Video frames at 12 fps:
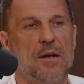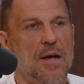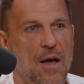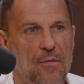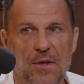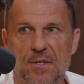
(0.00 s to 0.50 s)

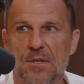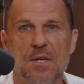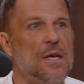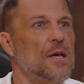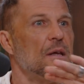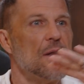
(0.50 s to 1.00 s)

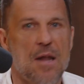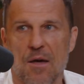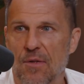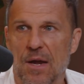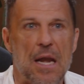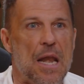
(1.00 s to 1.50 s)
Ethnicity,
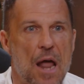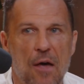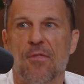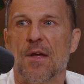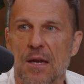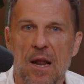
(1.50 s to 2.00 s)
nothing.
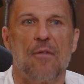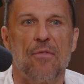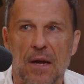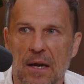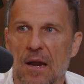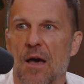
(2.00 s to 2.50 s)

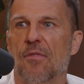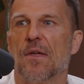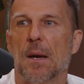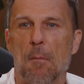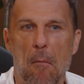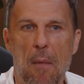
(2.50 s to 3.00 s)

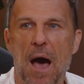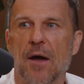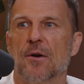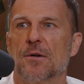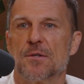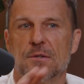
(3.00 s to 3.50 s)
Nothing
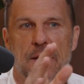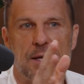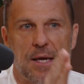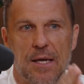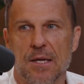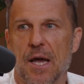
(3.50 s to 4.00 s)
matters
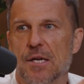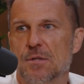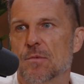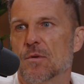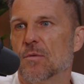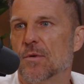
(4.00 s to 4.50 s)
like
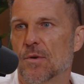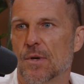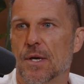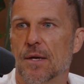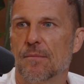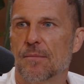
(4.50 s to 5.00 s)
engagement with your
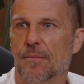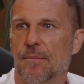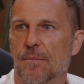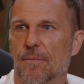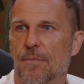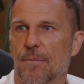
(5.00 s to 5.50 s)
kid.
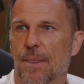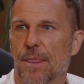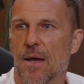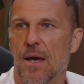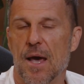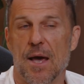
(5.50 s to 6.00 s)

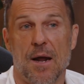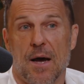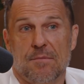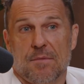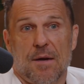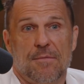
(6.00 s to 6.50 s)
And
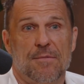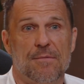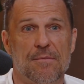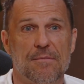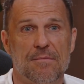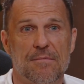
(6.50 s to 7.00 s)
I've
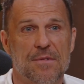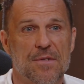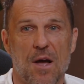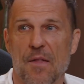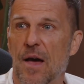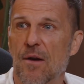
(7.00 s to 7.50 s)

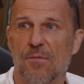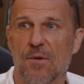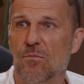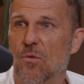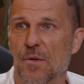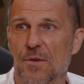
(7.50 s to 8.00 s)
saw that
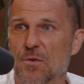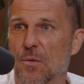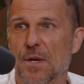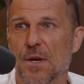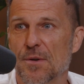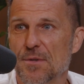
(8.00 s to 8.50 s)
for more than
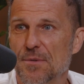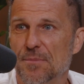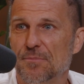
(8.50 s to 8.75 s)
20 years.